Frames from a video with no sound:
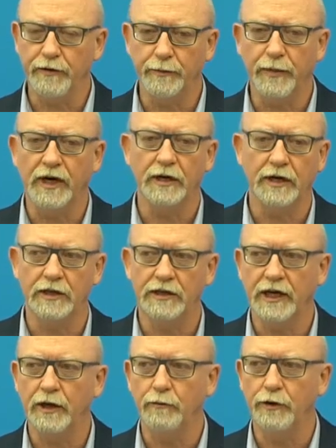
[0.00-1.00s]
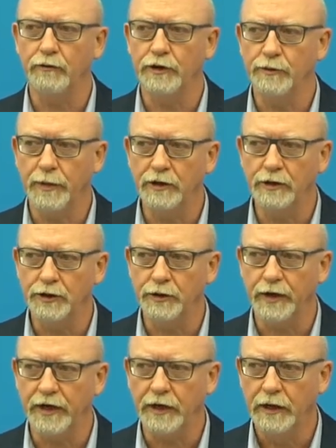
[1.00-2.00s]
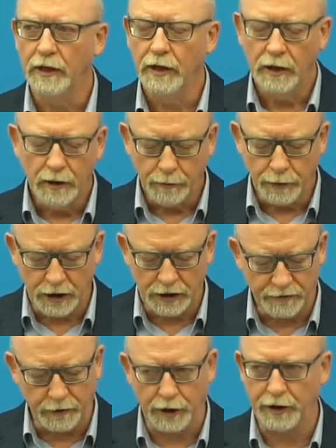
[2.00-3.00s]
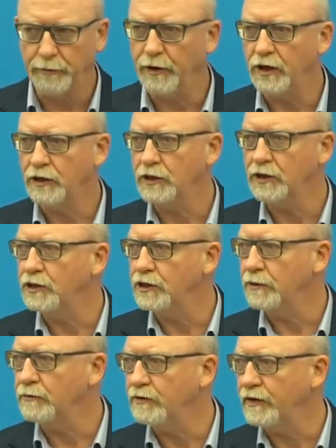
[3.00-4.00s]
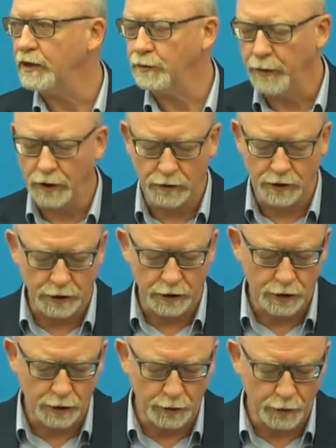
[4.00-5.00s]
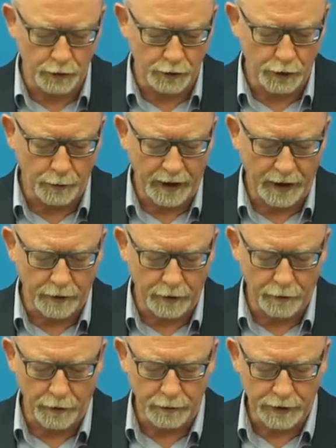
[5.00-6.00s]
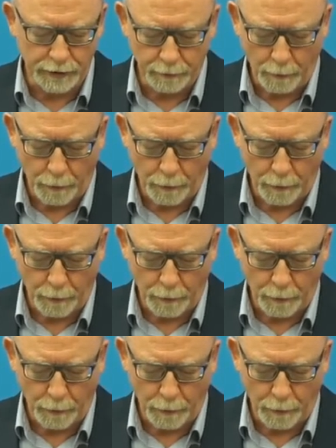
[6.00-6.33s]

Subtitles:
the market to help you respond to it, but it's fully emerged in terms of exposure to your parent groups.